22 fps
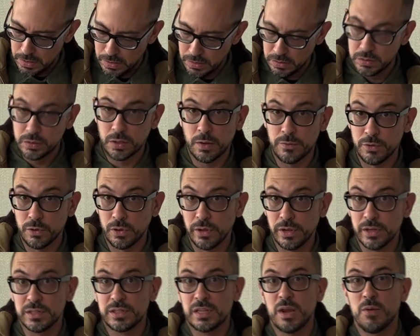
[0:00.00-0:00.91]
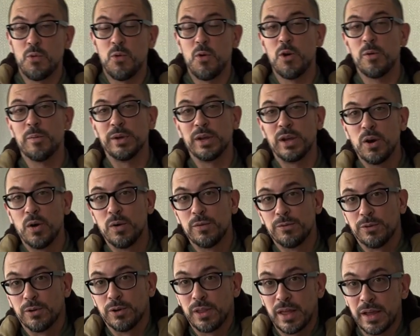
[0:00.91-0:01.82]
So if you're looking to stay warm and going
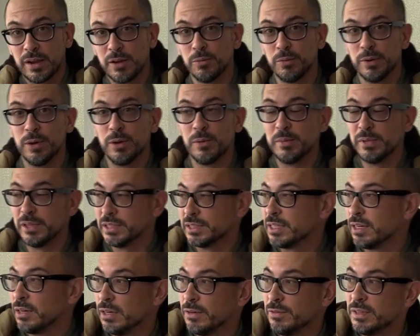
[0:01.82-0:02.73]
for like a real military